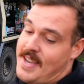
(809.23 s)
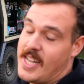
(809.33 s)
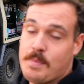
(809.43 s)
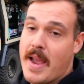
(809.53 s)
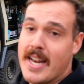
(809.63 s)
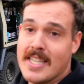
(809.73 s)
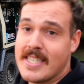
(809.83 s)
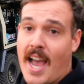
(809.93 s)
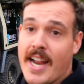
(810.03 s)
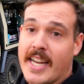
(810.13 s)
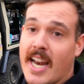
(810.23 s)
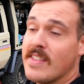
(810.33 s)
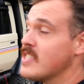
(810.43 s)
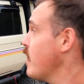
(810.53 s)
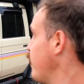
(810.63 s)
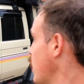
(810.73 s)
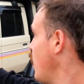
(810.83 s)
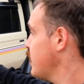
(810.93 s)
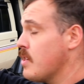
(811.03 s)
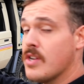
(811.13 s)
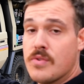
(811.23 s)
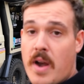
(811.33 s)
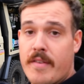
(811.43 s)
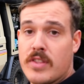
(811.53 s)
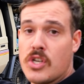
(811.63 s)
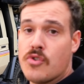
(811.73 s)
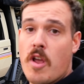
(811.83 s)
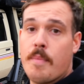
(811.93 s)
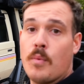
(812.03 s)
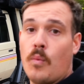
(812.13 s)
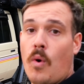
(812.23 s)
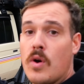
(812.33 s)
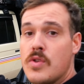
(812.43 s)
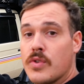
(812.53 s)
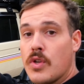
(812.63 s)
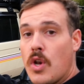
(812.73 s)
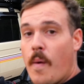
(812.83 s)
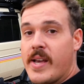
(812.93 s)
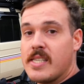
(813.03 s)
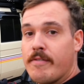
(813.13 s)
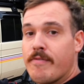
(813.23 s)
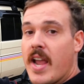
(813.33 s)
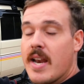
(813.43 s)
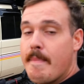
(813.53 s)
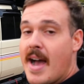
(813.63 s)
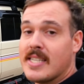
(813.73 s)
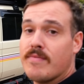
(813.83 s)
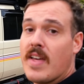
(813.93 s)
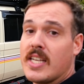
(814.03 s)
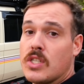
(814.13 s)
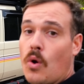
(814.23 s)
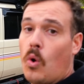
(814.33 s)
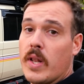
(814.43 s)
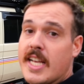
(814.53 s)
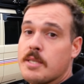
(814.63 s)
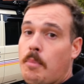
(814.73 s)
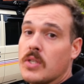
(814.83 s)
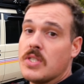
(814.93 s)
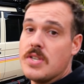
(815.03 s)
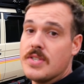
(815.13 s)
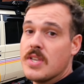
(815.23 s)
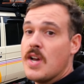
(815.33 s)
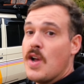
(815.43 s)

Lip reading: It's been insane. Getting this 79 series ready for the trip was no easy feat, and a massive thanks to all our sponsors.